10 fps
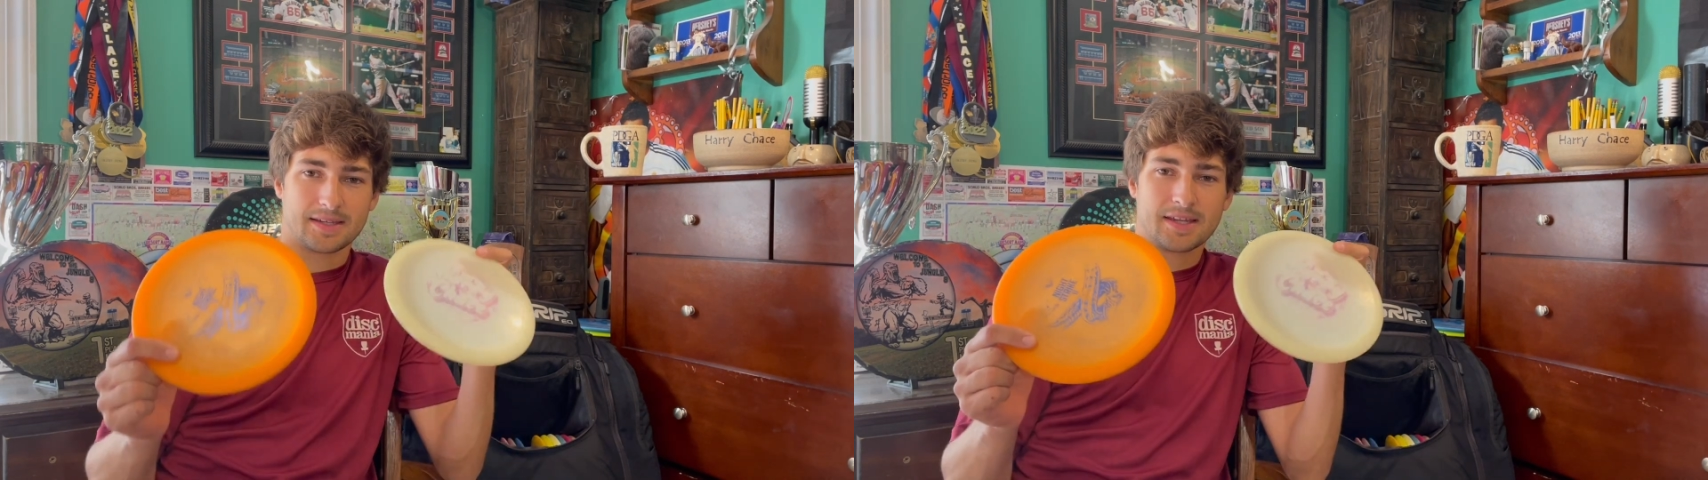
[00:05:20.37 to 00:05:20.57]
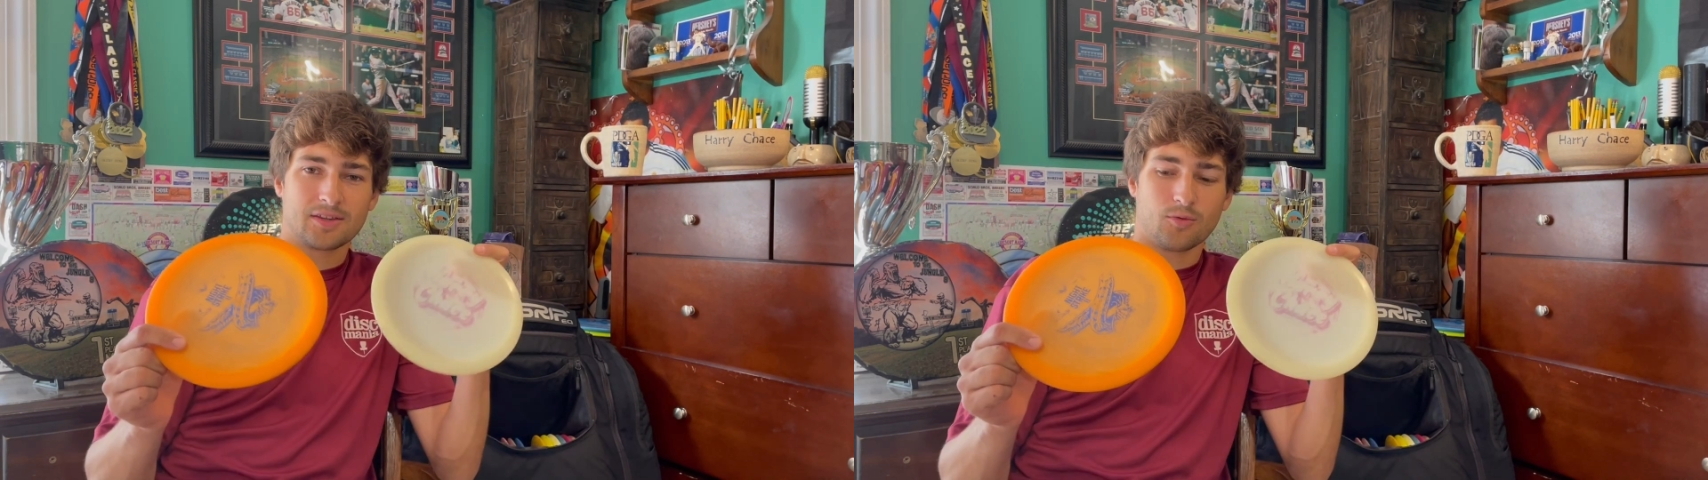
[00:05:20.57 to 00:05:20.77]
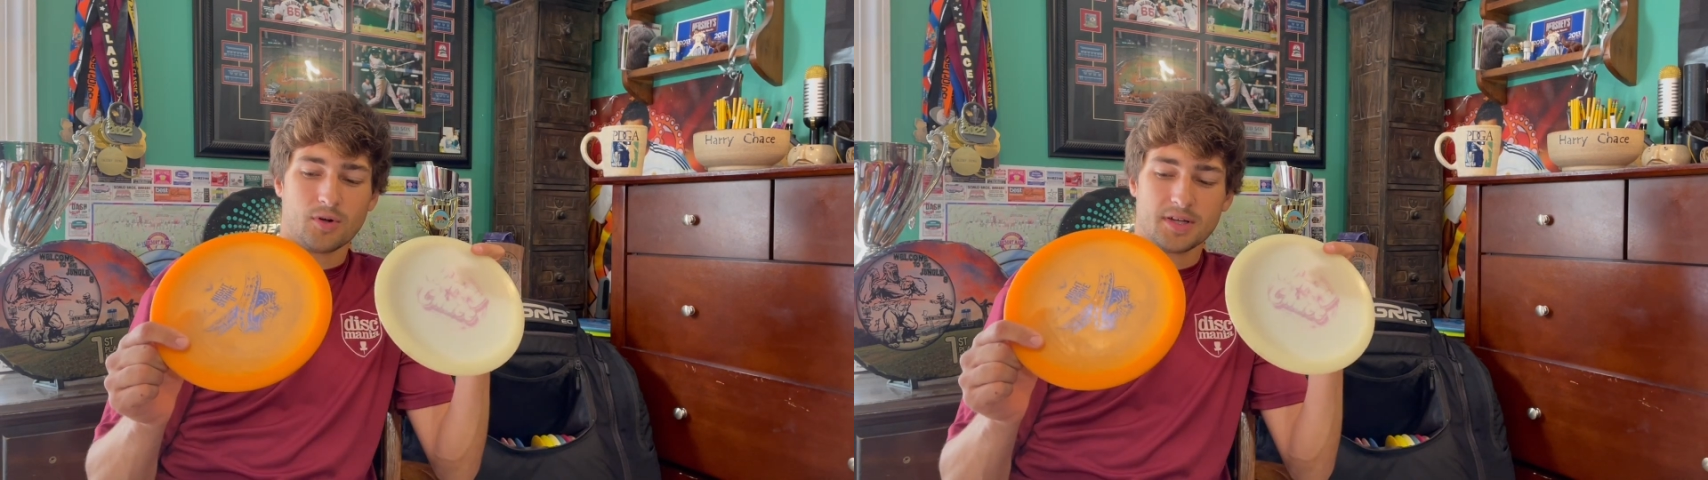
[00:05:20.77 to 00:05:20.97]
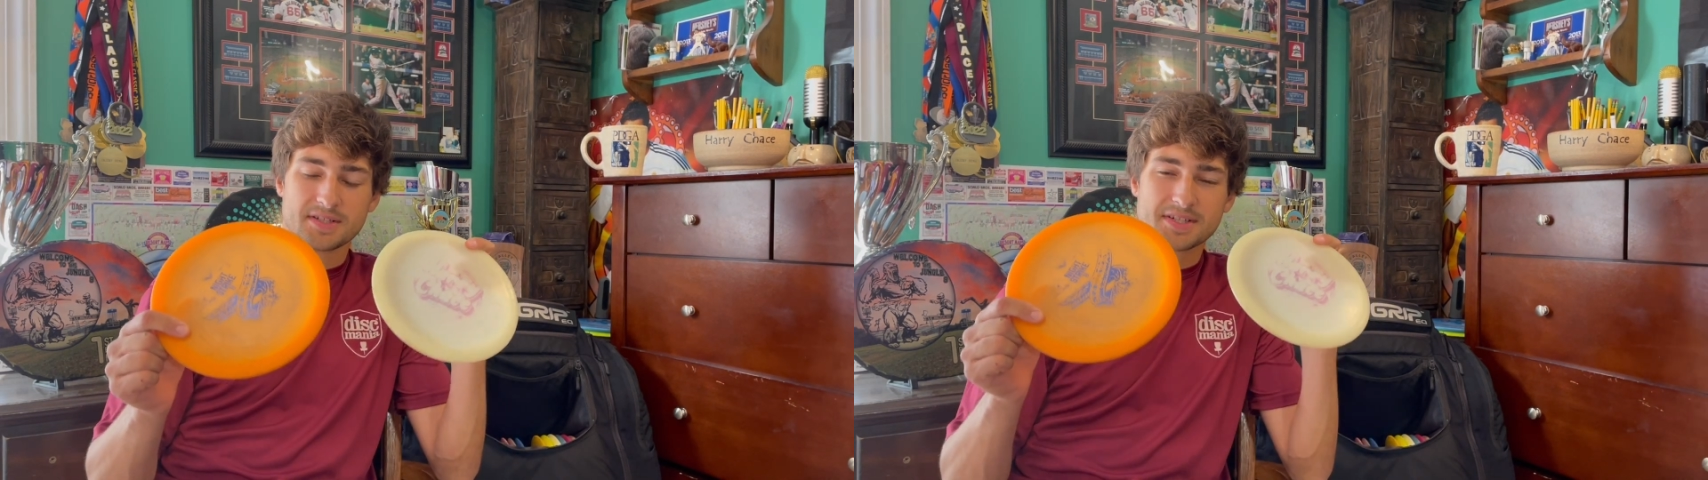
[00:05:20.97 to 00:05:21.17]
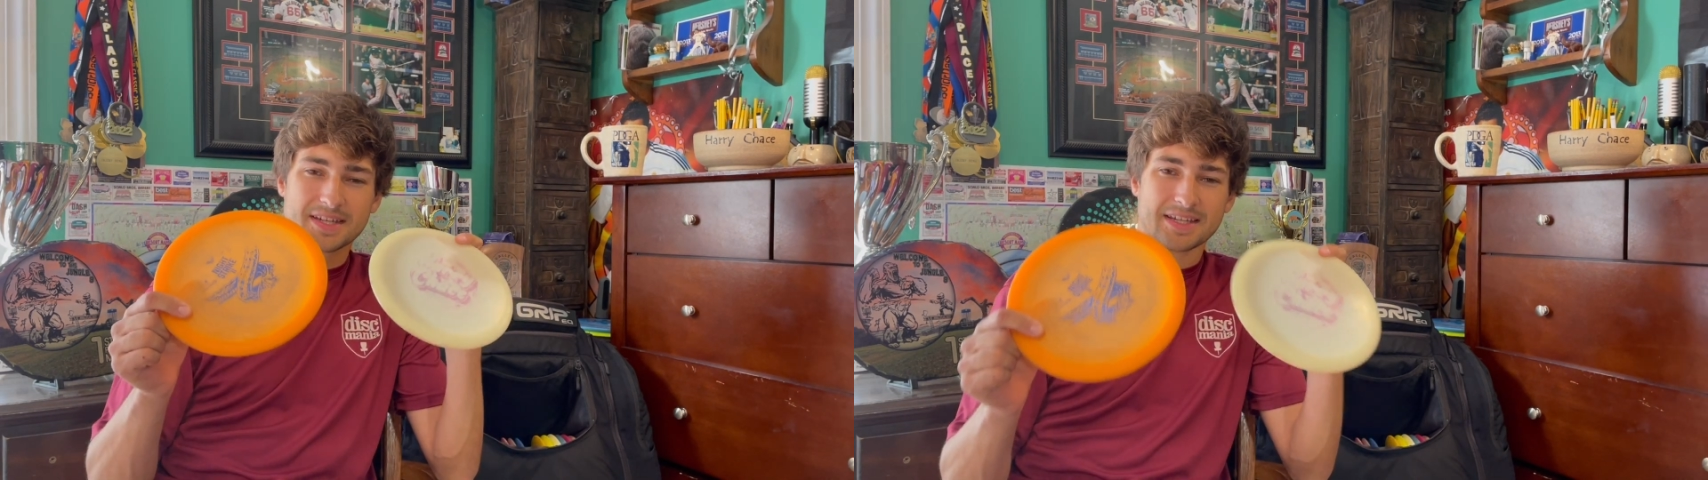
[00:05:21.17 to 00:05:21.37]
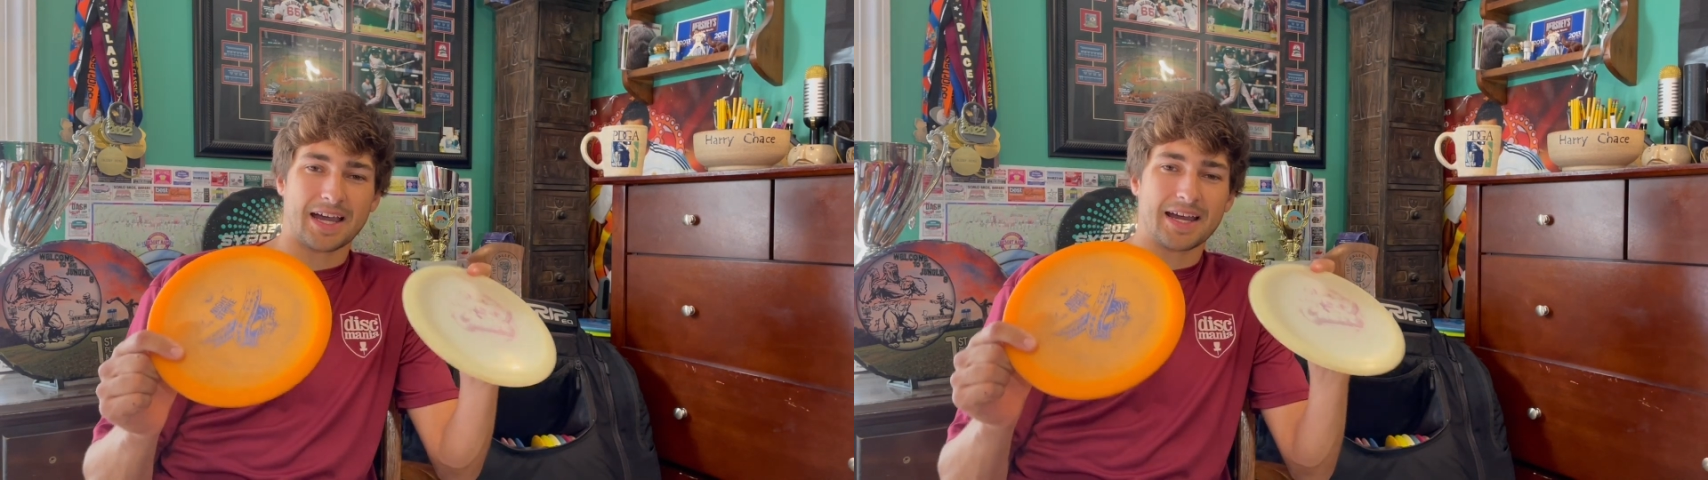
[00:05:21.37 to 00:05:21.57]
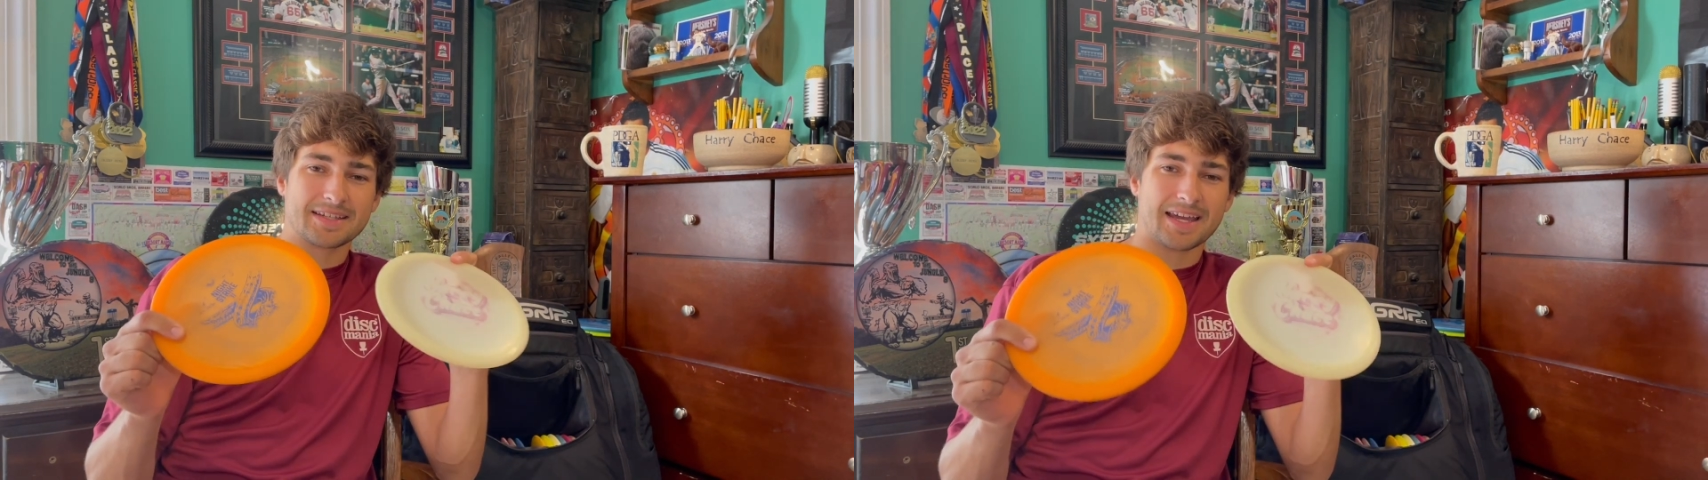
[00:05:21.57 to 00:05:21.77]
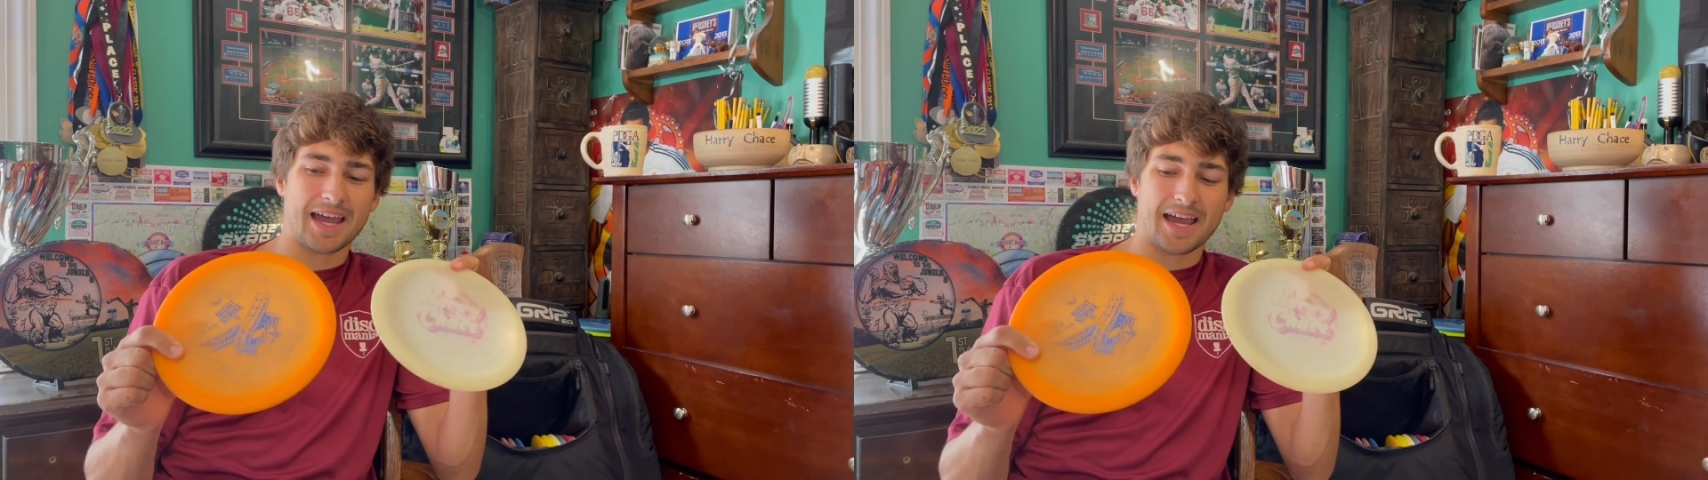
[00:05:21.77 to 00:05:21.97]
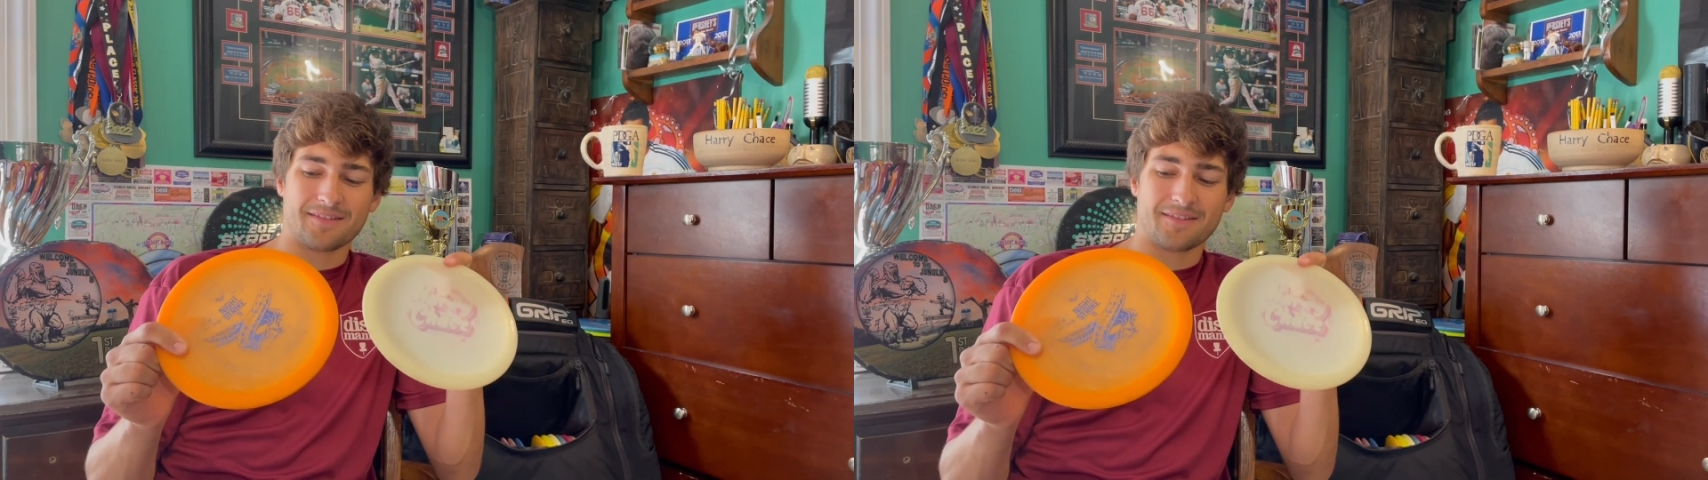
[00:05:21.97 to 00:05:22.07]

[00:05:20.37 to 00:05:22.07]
In the woods, got to have